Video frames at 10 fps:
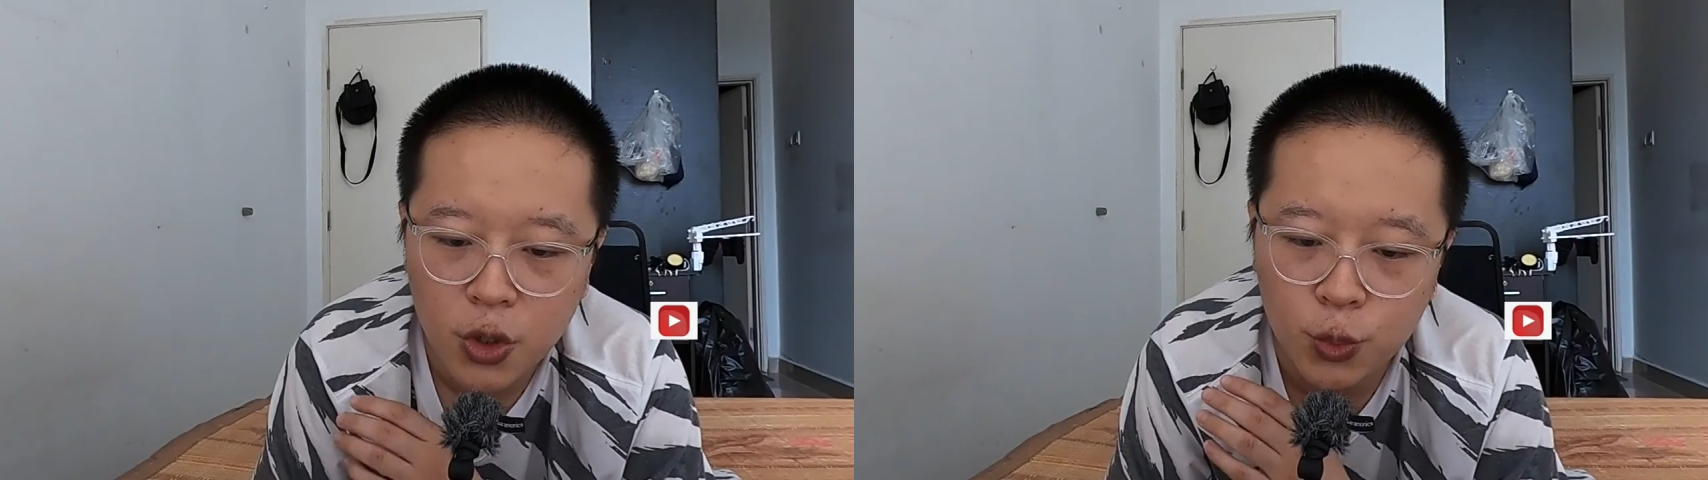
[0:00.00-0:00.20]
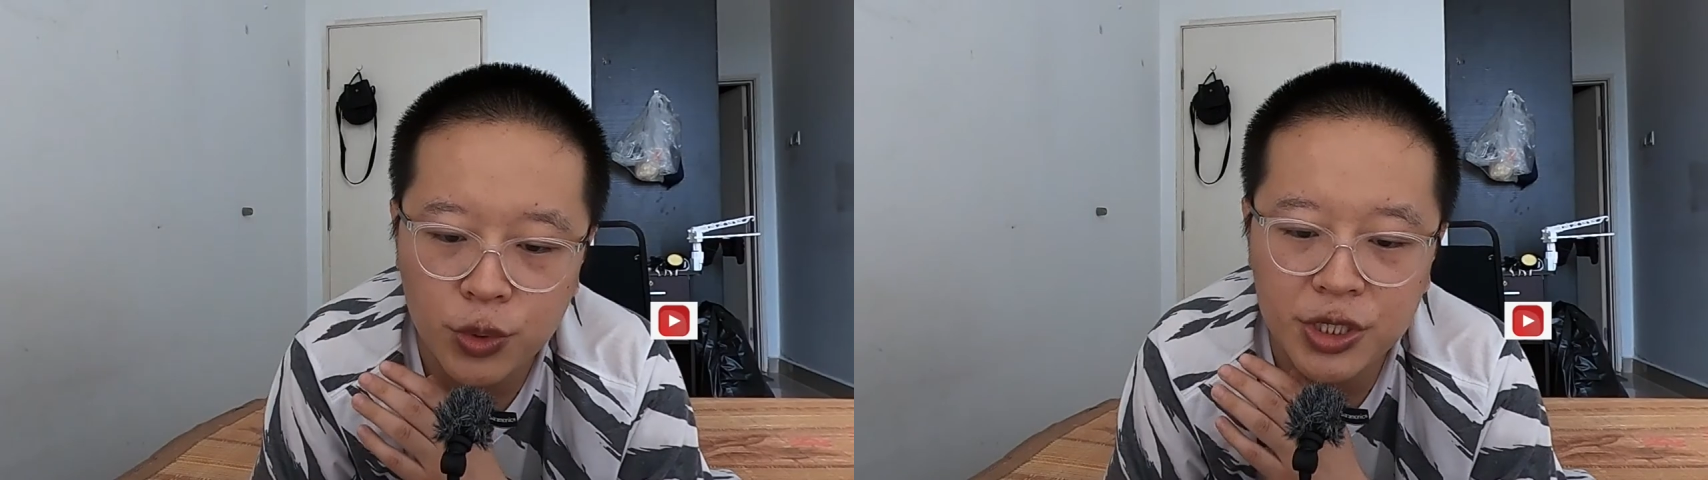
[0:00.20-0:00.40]

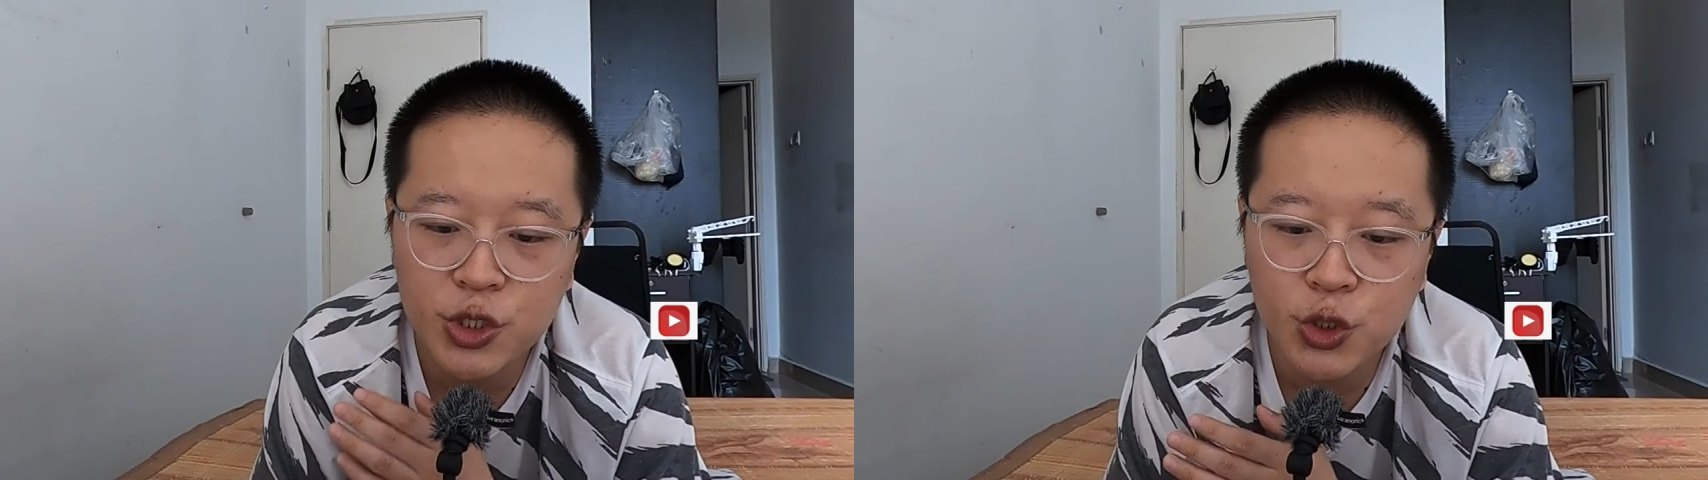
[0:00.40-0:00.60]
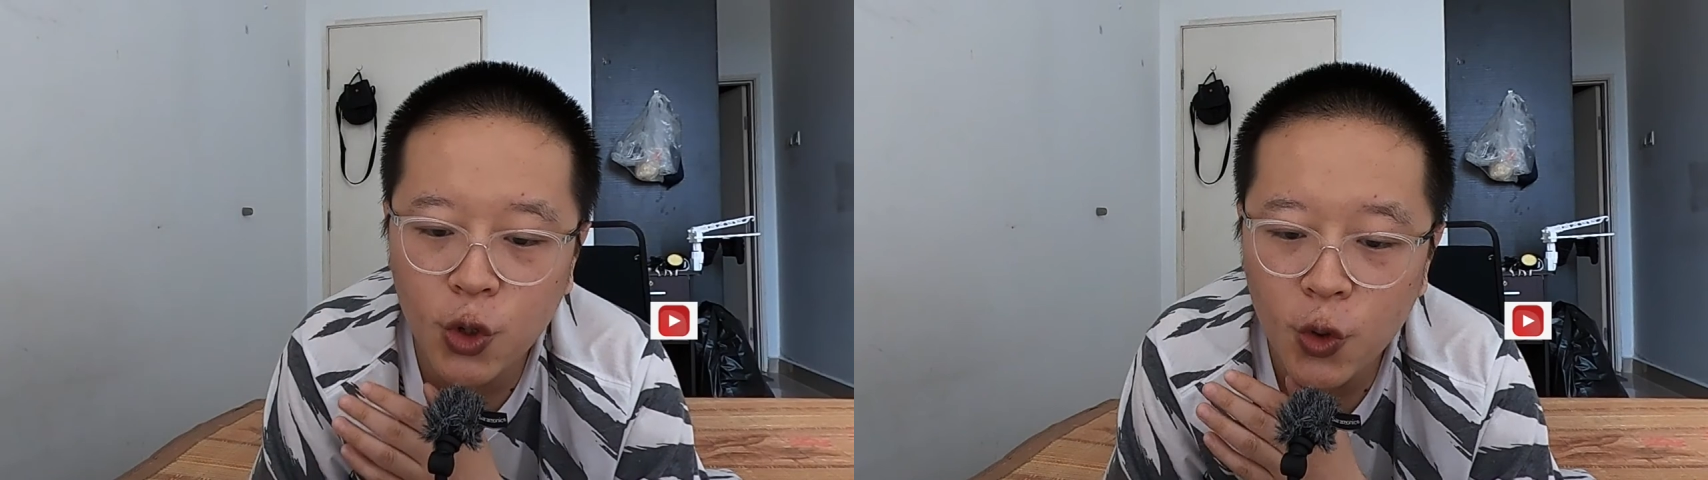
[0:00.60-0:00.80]
With
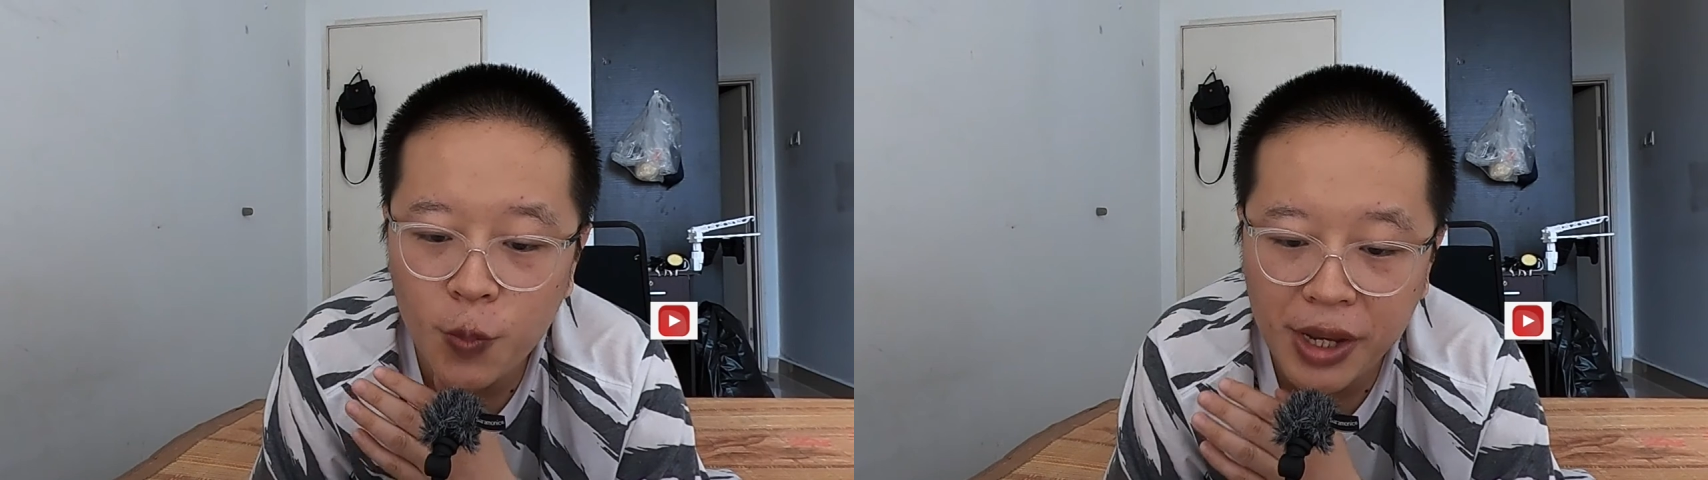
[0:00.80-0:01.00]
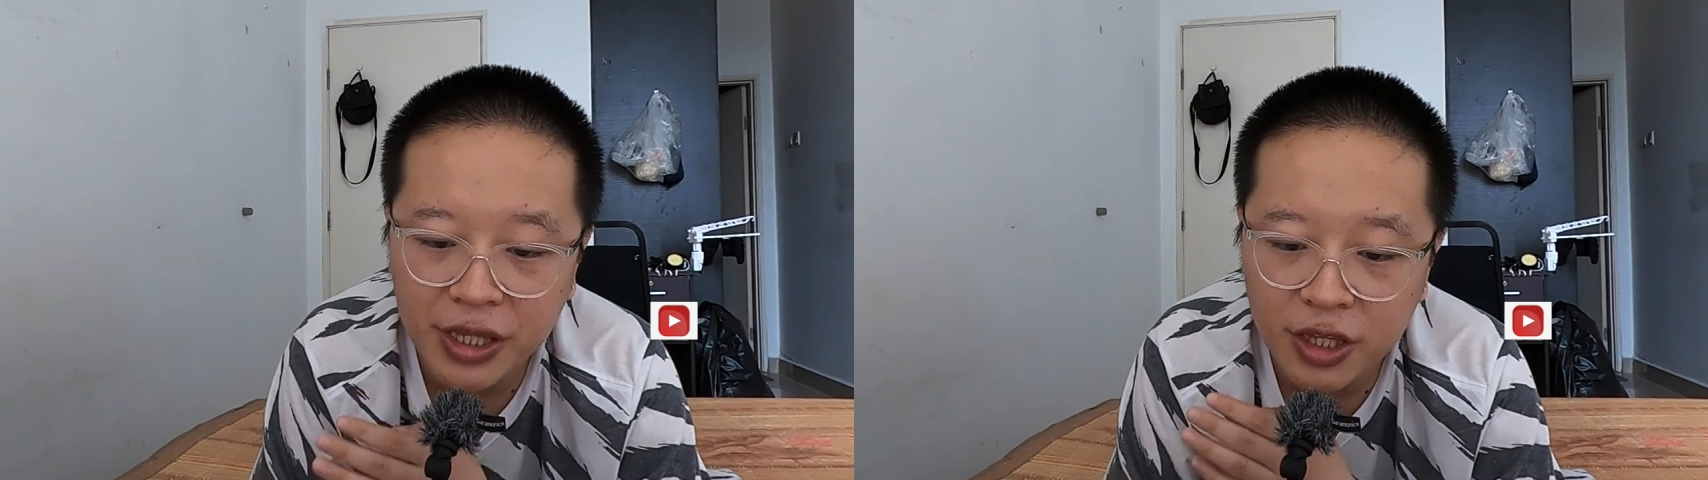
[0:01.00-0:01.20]
so
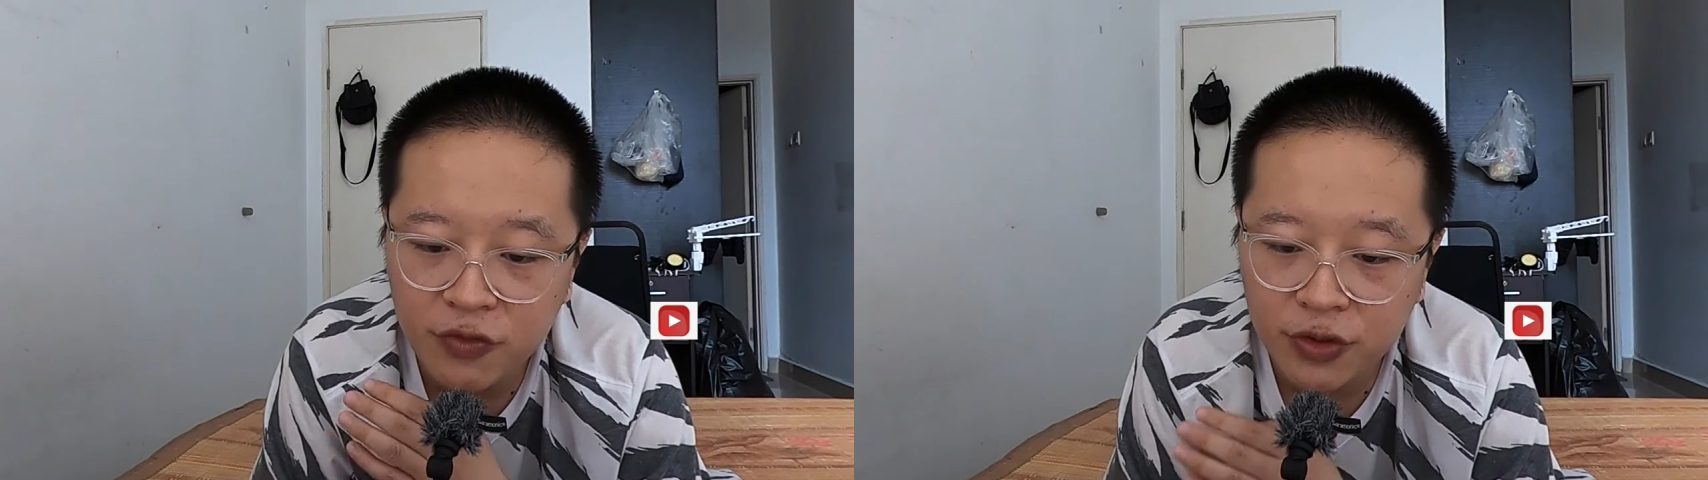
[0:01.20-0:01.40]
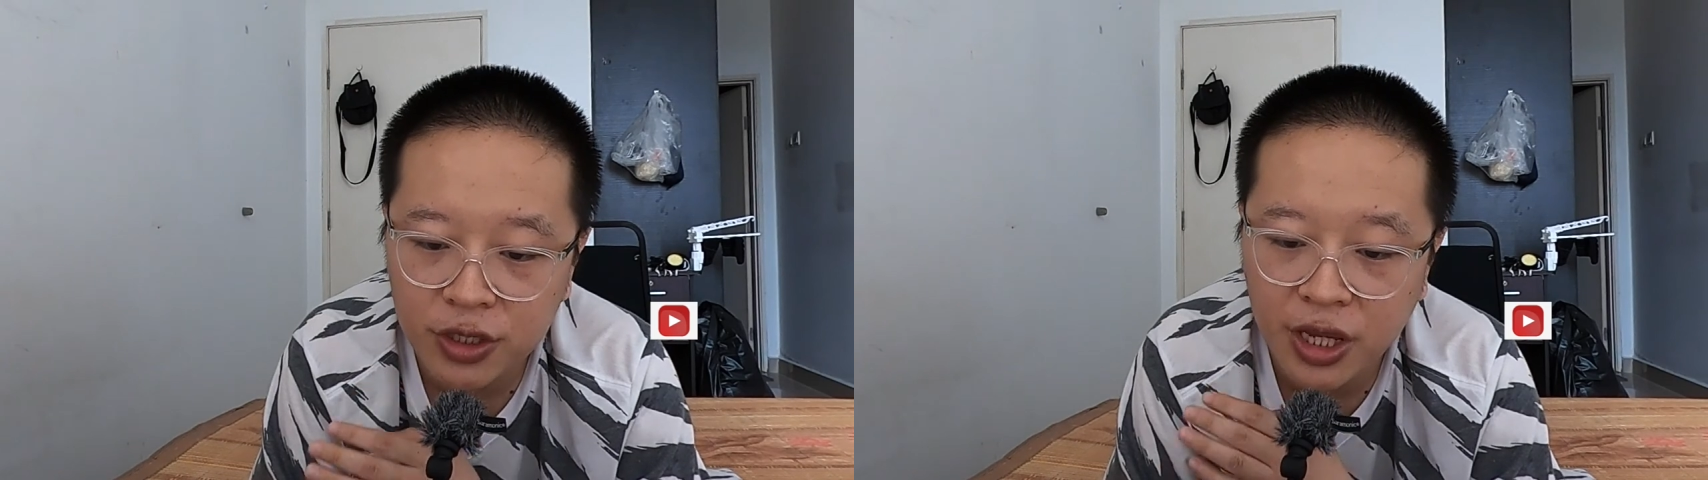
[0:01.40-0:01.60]
many
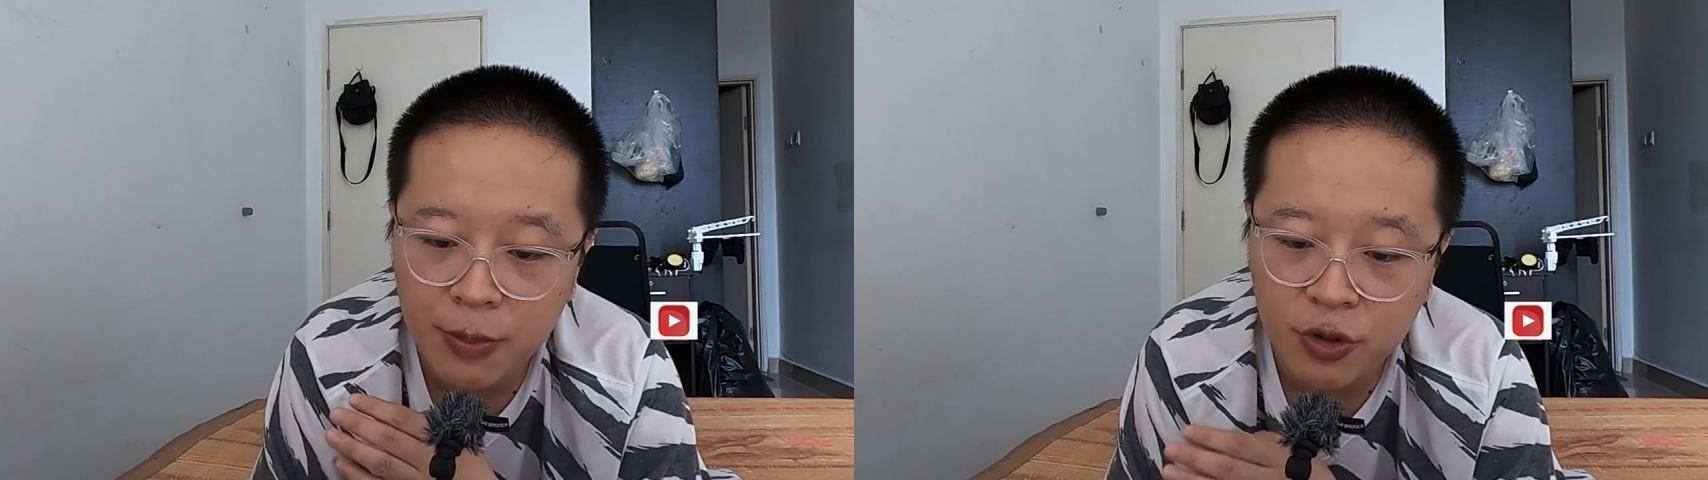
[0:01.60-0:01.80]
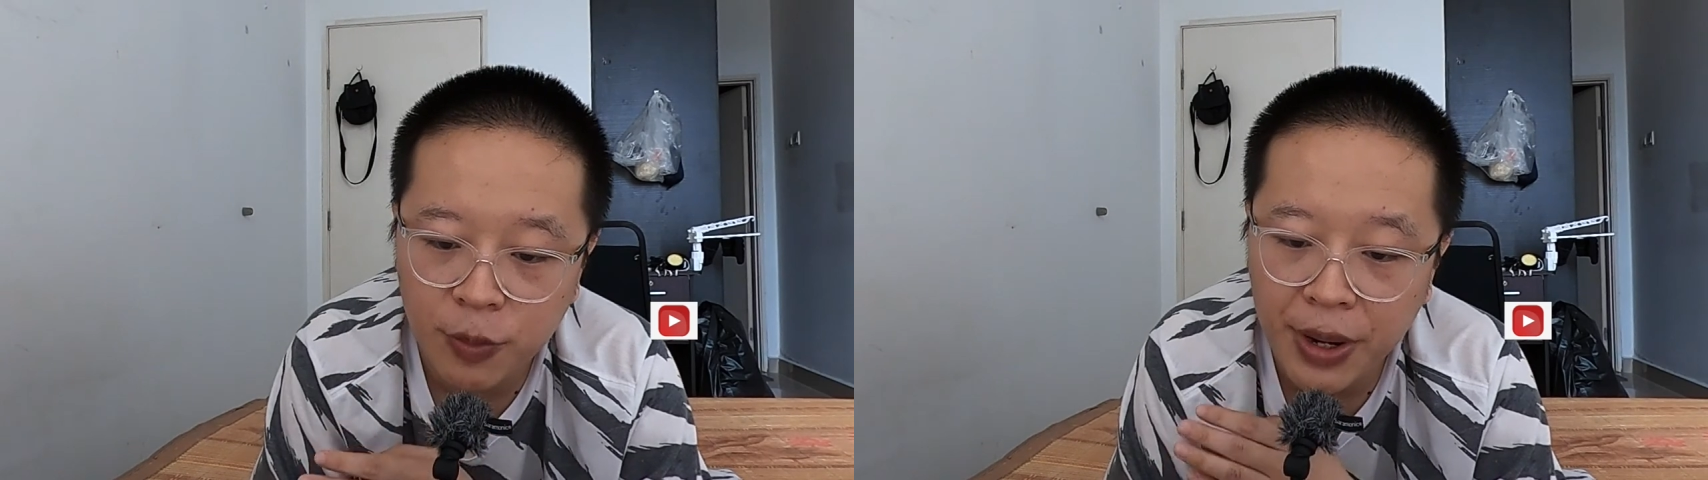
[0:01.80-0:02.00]
different
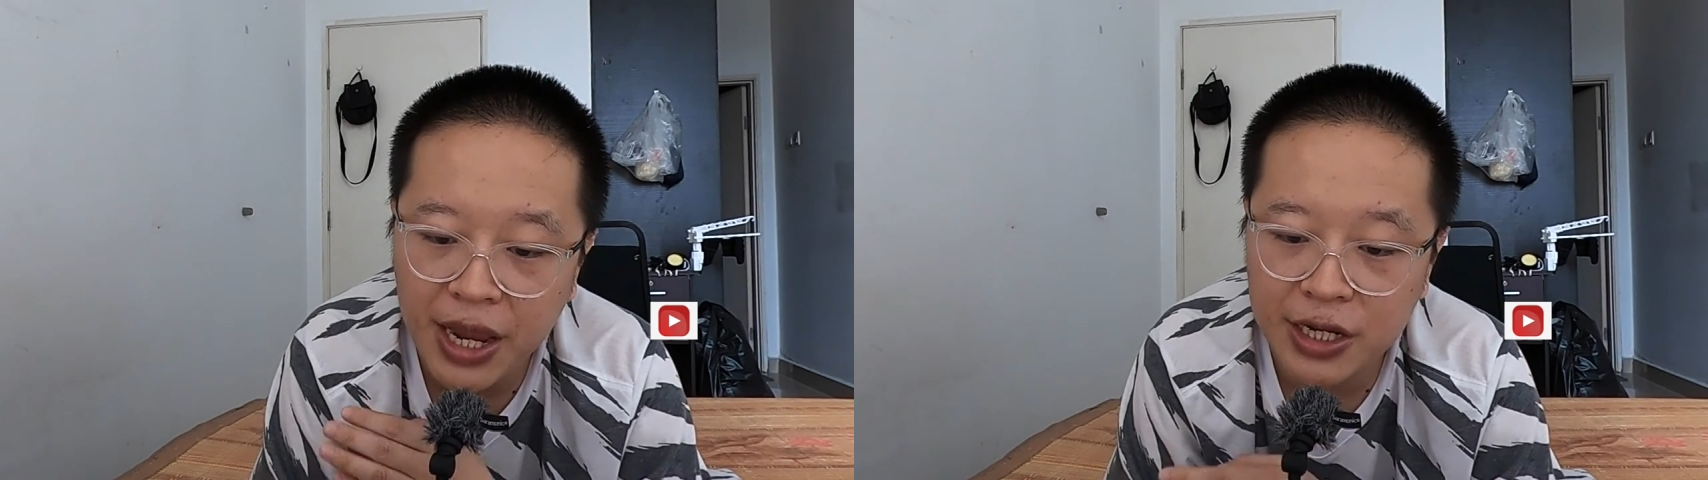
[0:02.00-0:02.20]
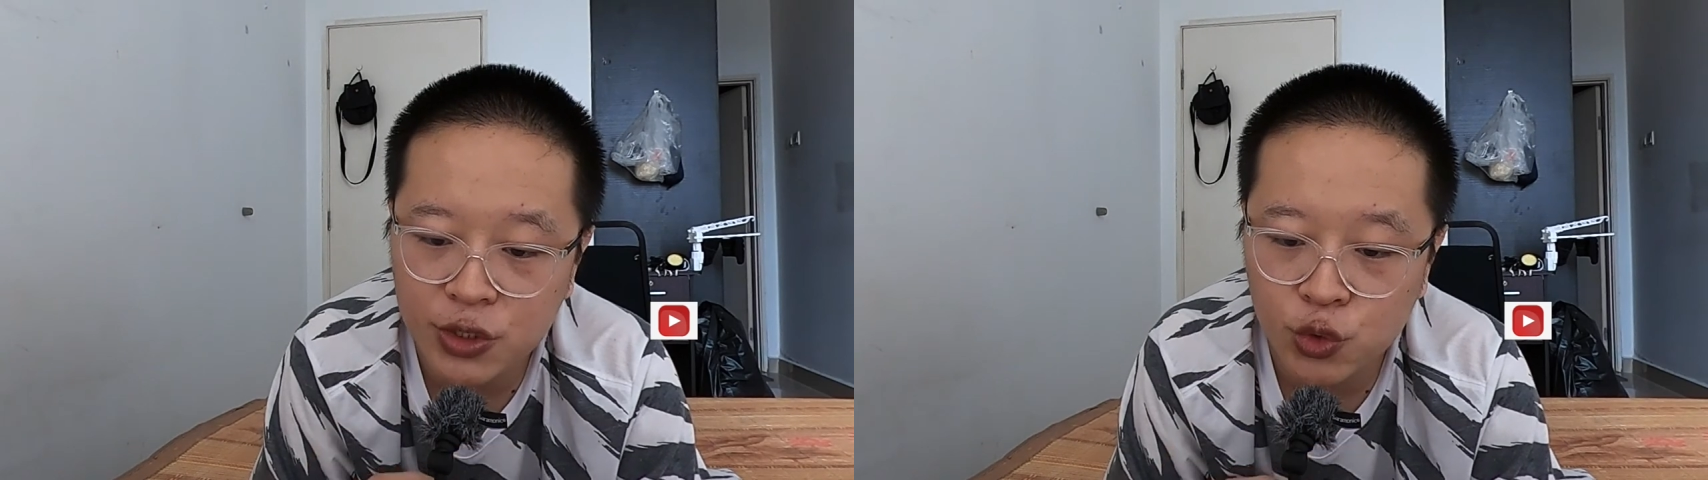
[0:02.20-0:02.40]
camera bags